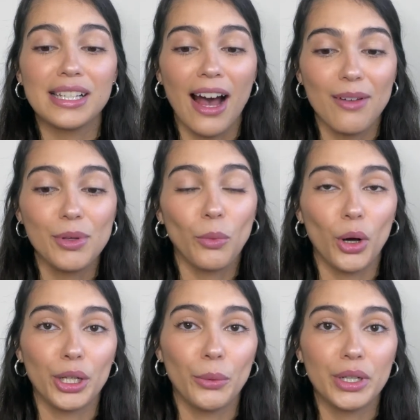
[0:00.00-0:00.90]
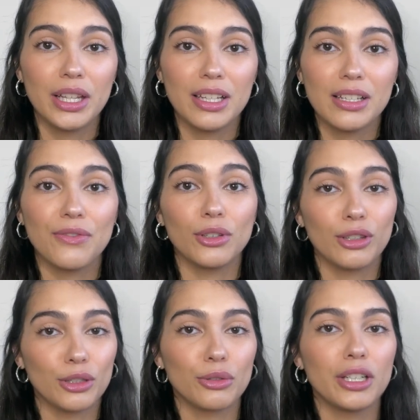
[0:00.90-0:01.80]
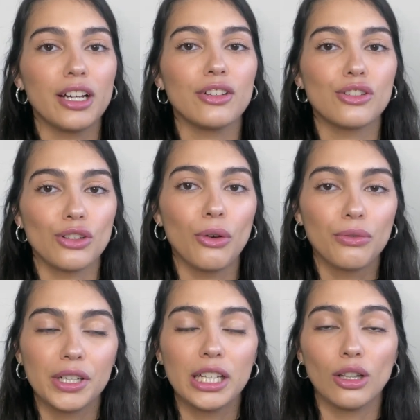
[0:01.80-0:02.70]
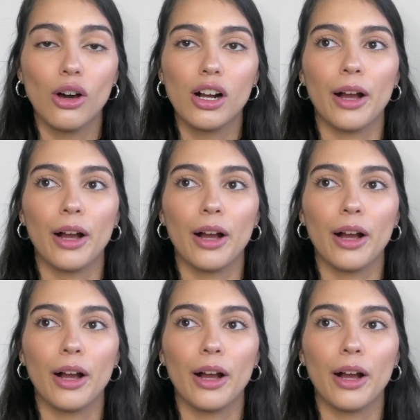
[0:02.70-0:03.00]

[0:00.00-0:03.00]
I've been wanting one of these for literally so freaking long.